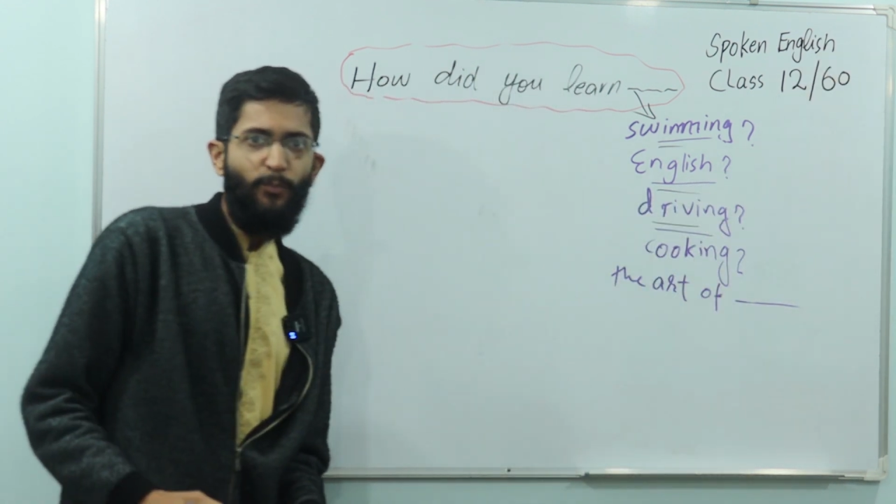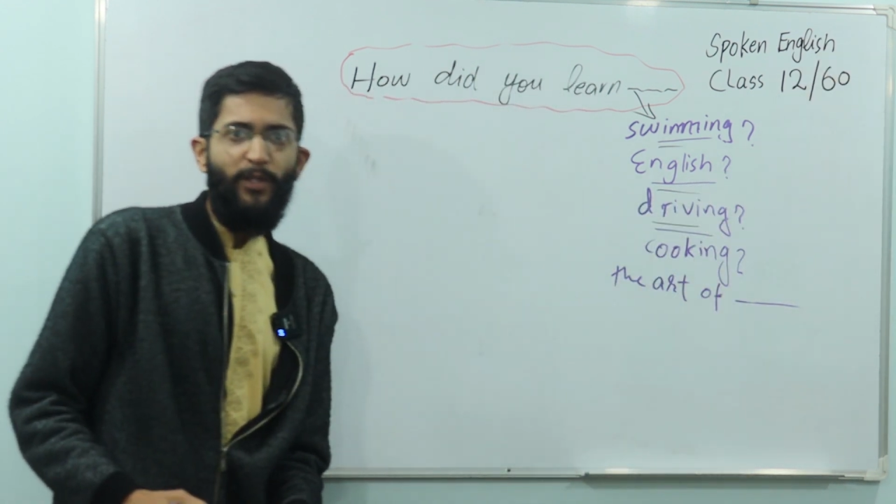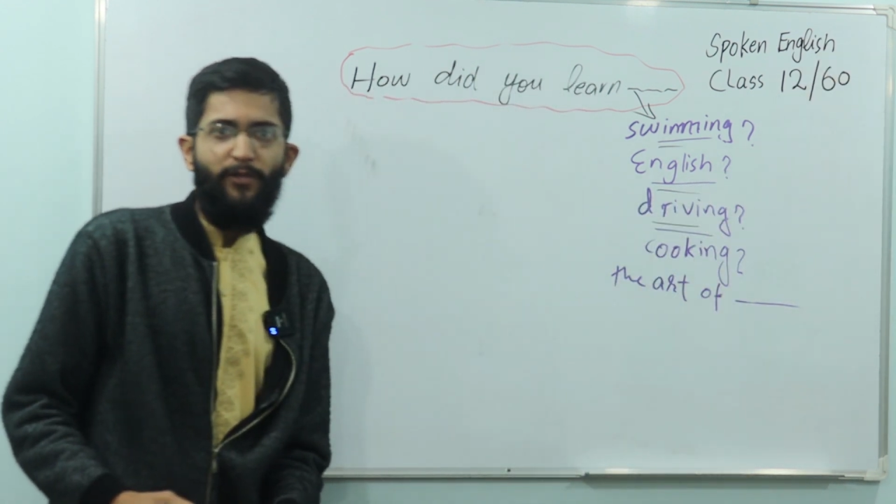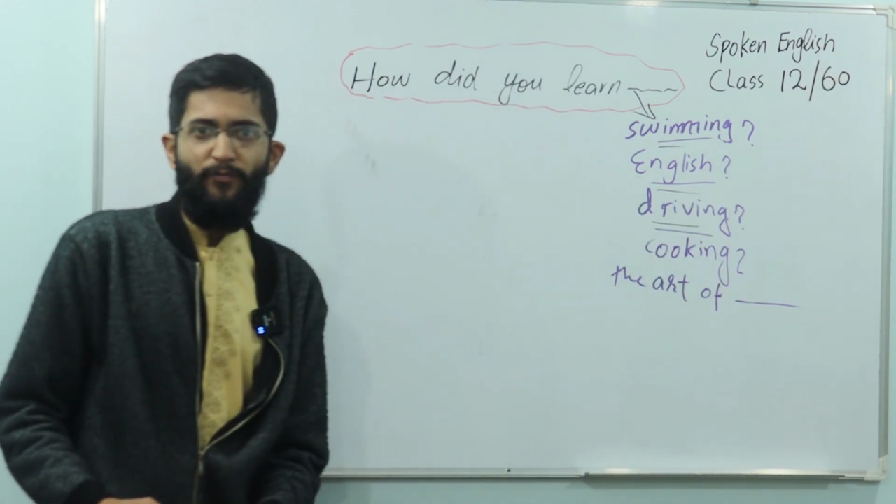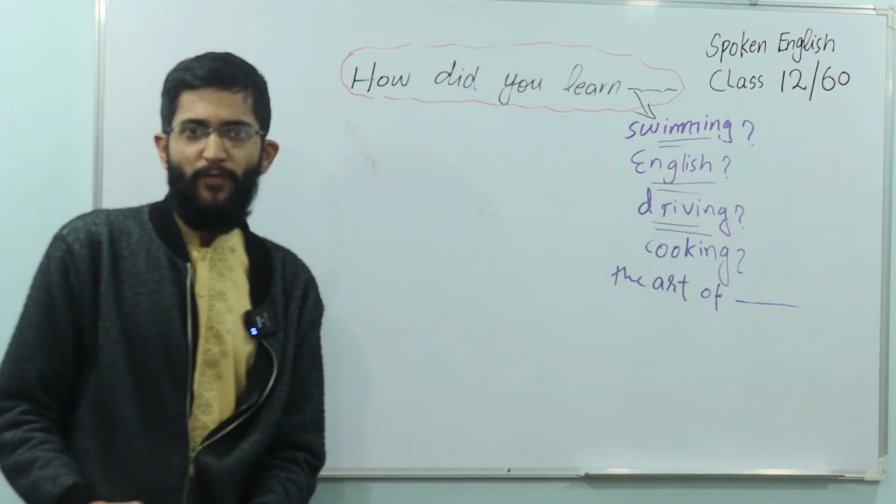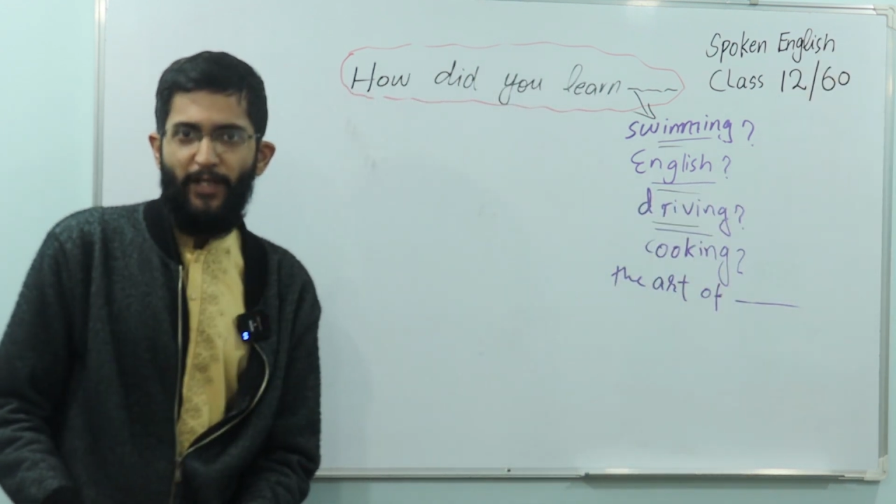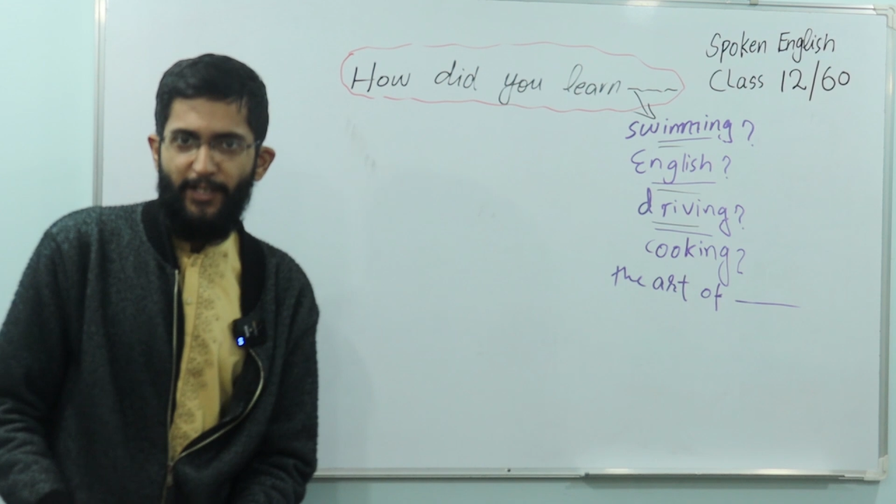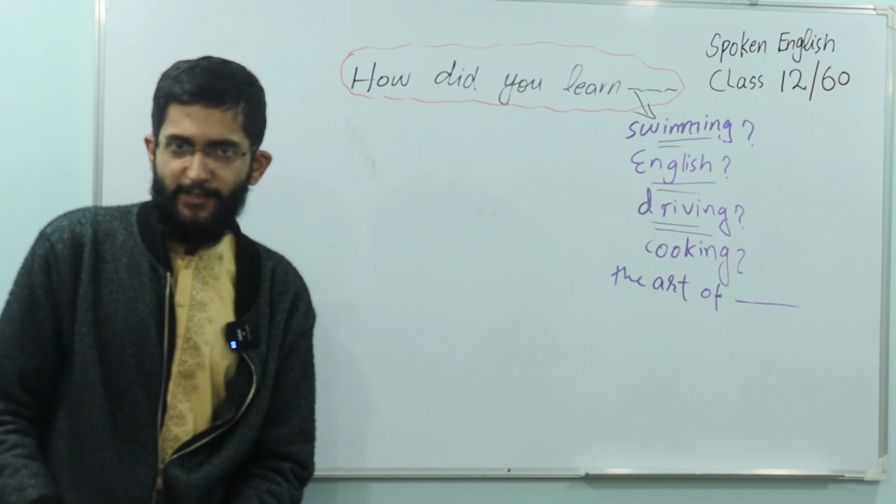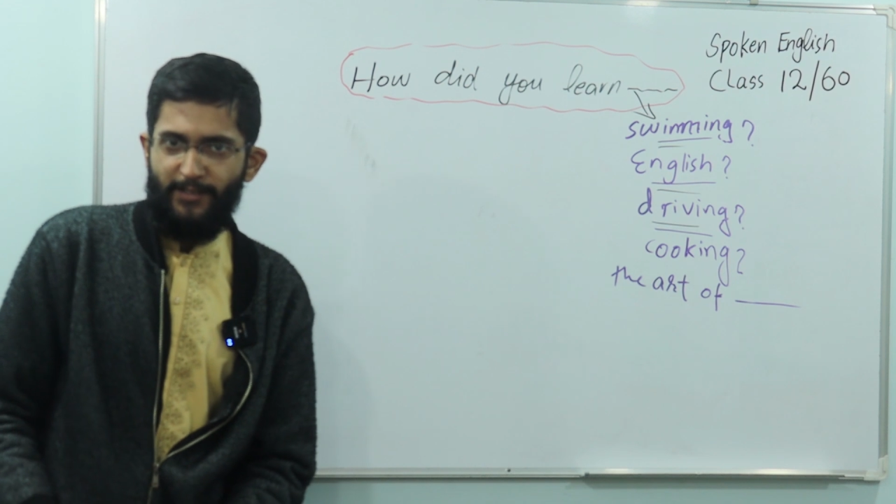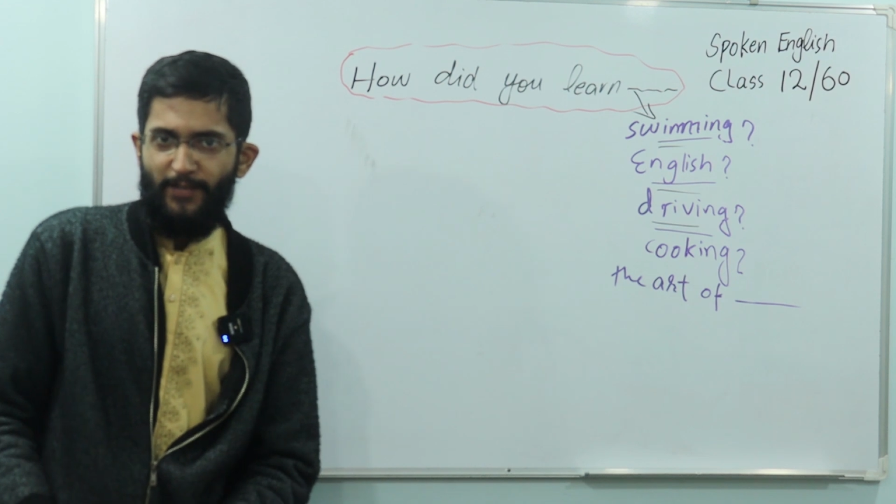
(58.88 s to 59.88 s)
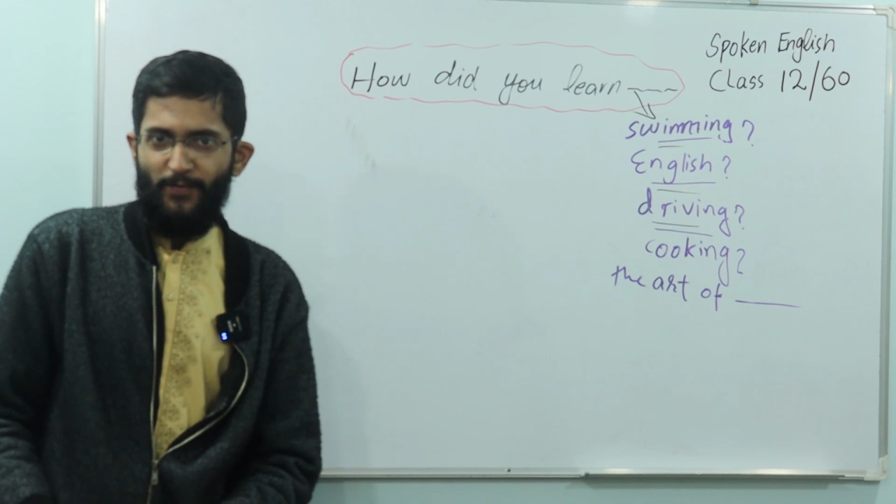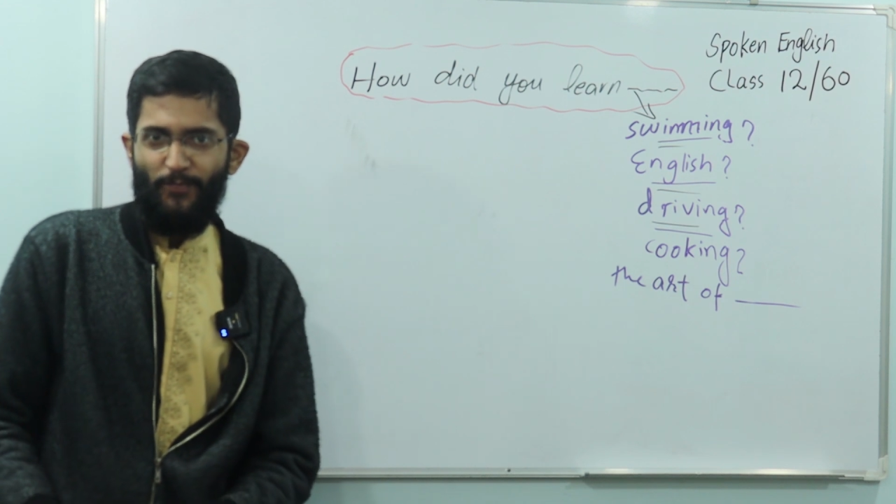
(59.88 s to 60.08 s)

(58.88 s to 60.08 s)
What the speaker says: big phrase.